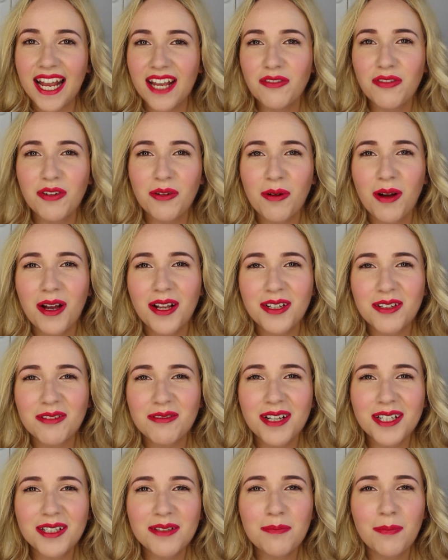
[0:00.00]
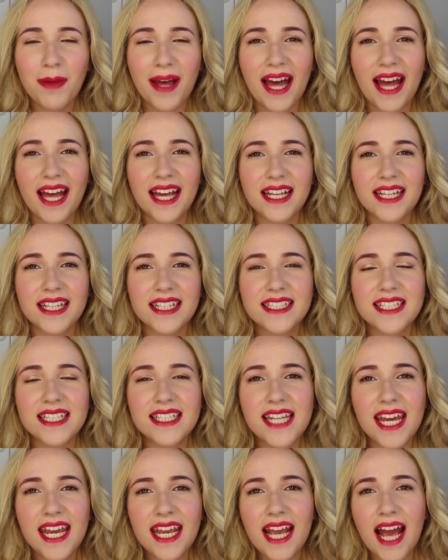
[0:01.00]
Hi everyone, welcome back.
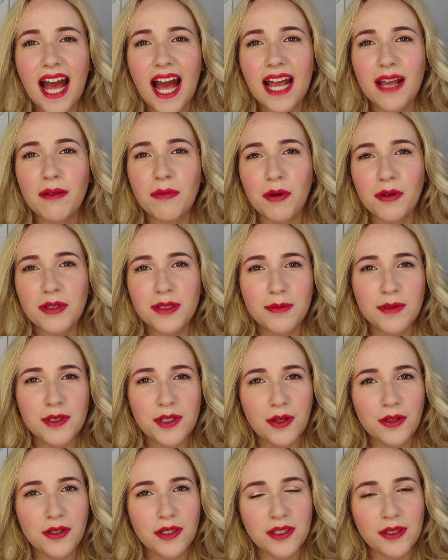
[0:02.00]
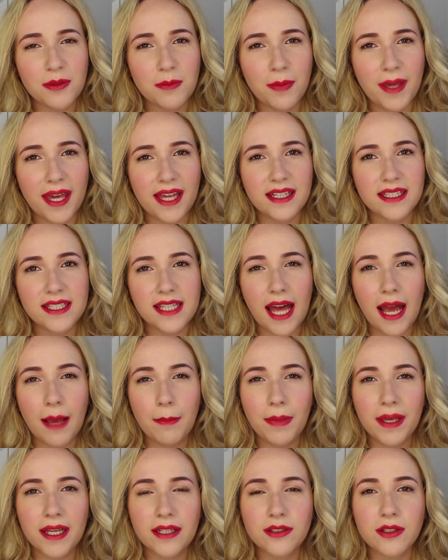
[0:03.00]
Today I am going to be showing you some bits that I
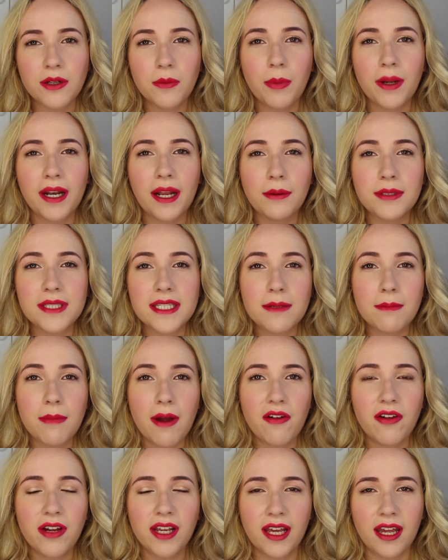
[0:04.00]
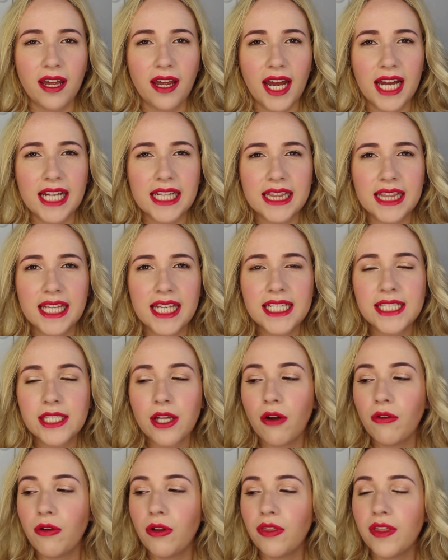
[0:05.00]
picked up when I was in America, and these
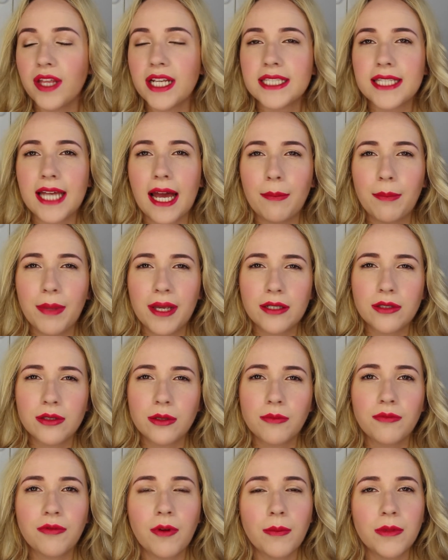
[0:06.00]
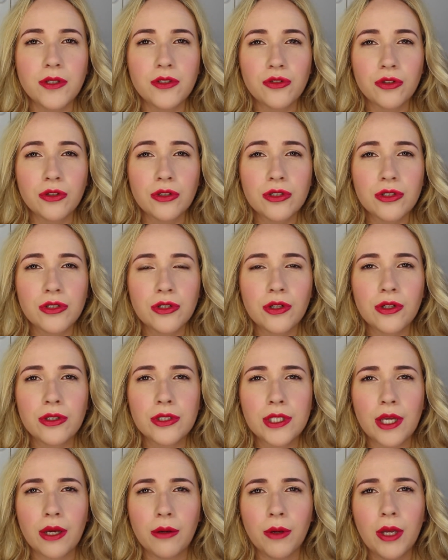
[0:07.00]
are all things I picked up from the drugstore,
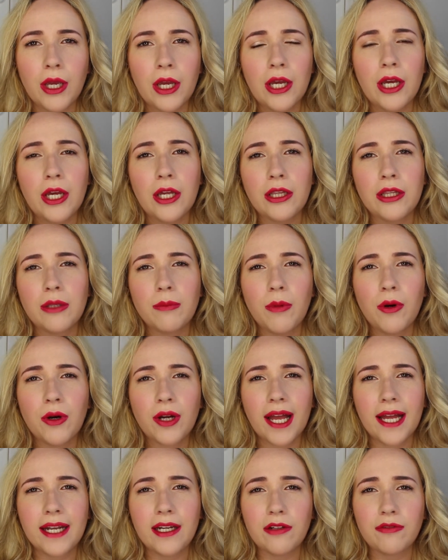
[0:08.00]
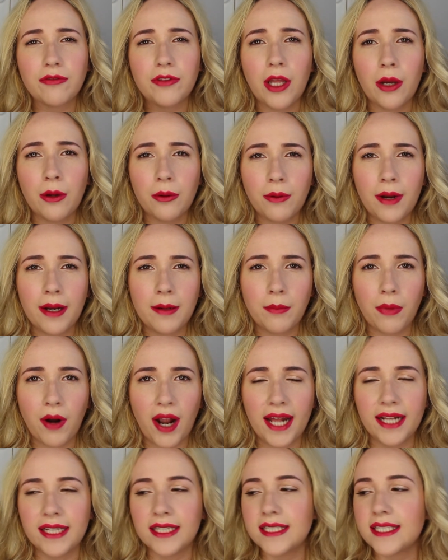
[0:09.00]
so the more kind of lower end
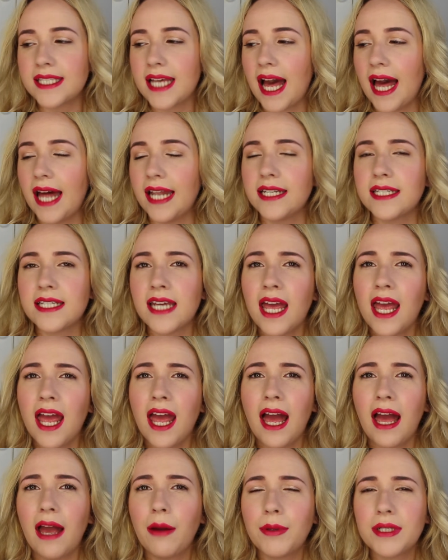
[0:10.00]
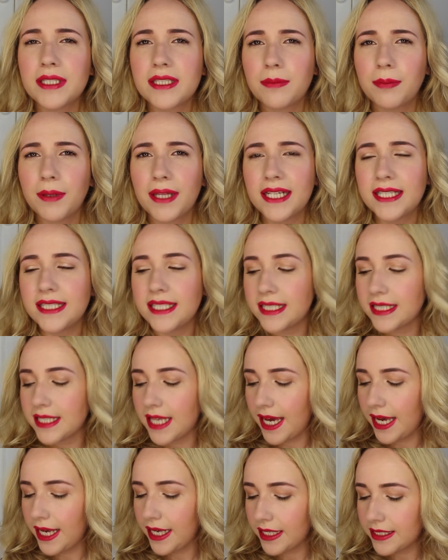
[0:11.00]
brands, and I went to places
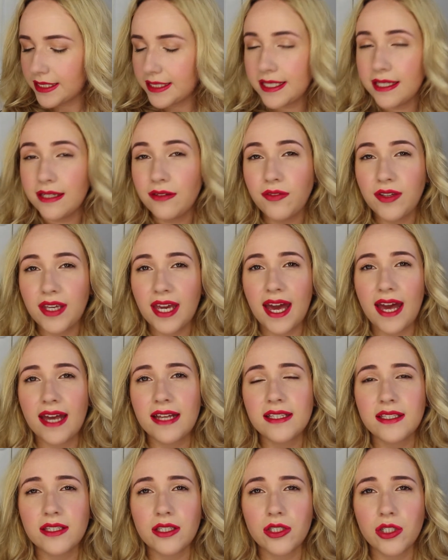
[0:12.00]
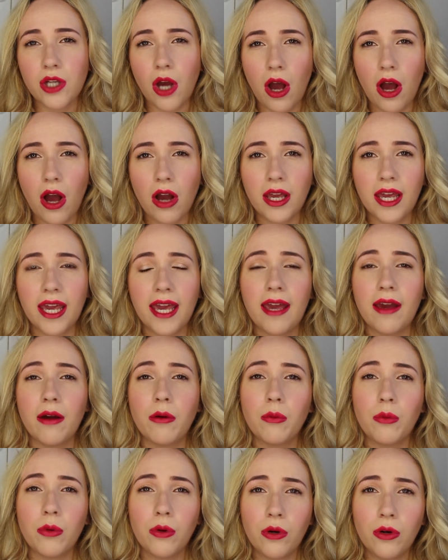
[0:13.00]
like CVS, Target,
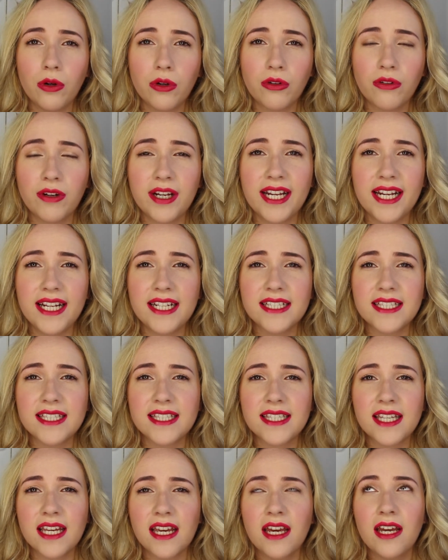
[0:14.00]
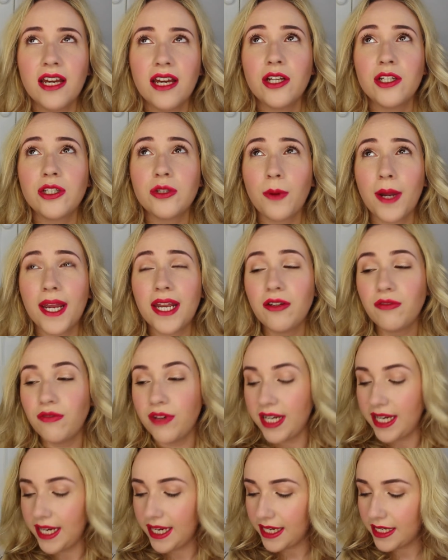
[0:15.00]
Walgreens, Duane
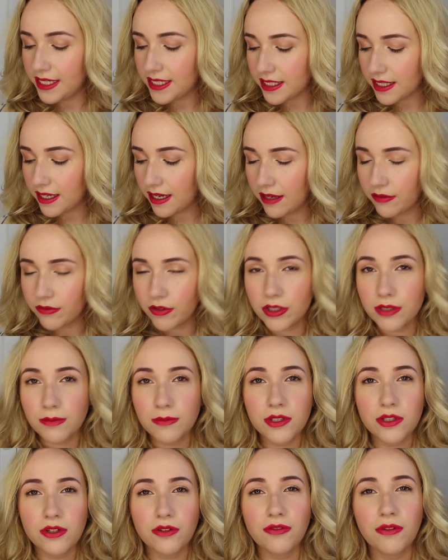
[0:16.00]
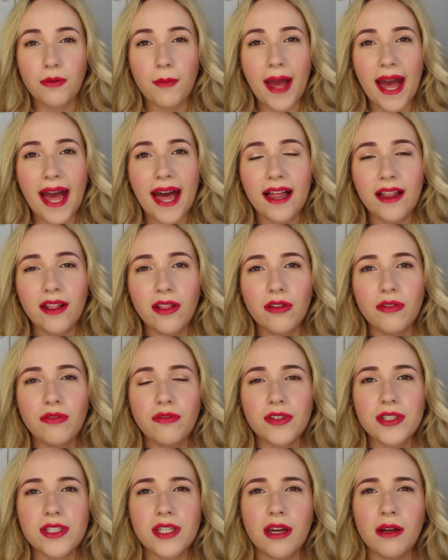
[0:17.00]
Reade. I've got some stuff from
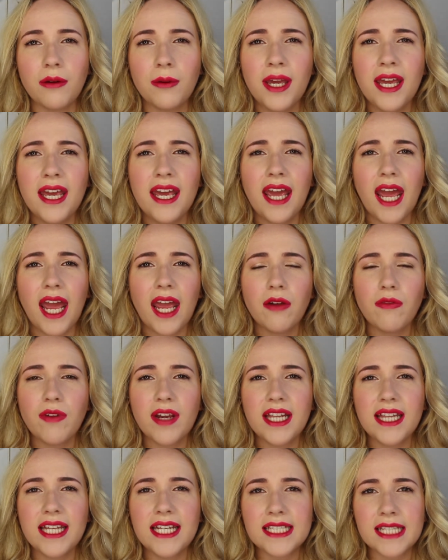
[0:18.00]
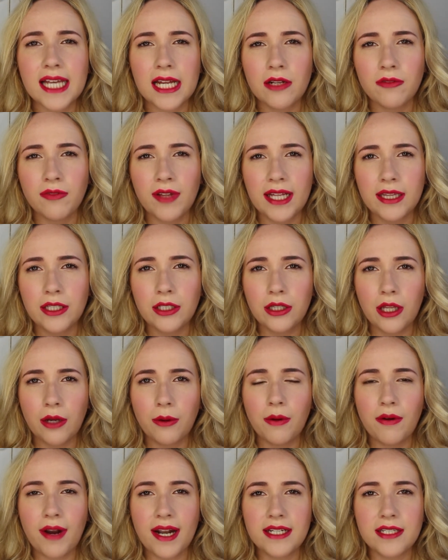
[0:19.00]
Elf, so it really is kind of like the
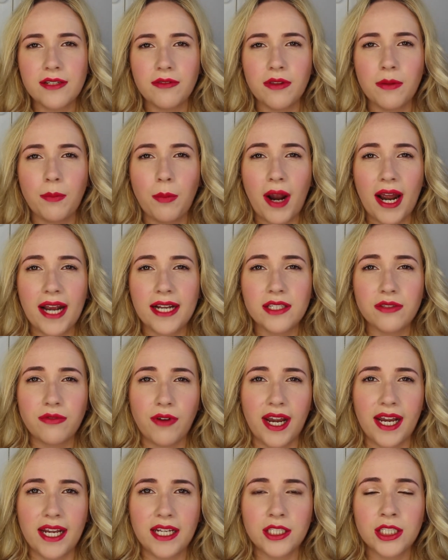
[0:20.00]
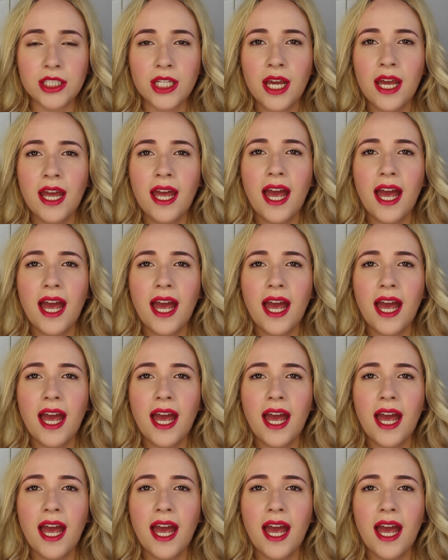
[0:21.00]
lower end of the price range.